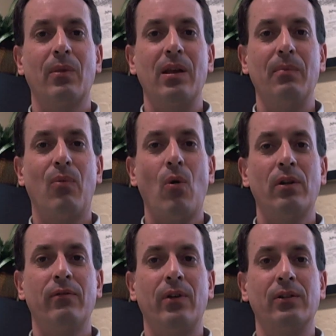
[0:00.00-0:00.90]
the important
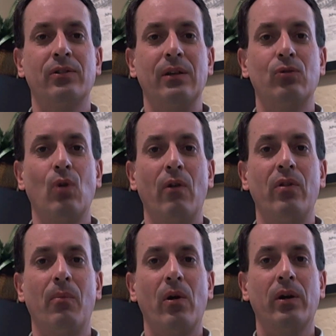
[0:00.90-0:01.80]
events that drove
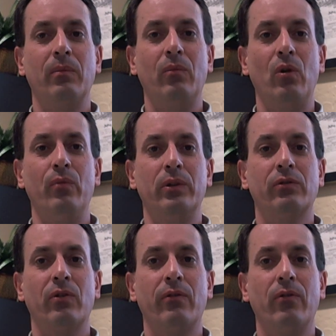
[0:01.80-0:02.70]
the market movements
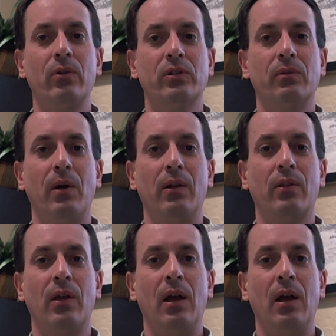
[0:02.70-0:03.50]
for the first month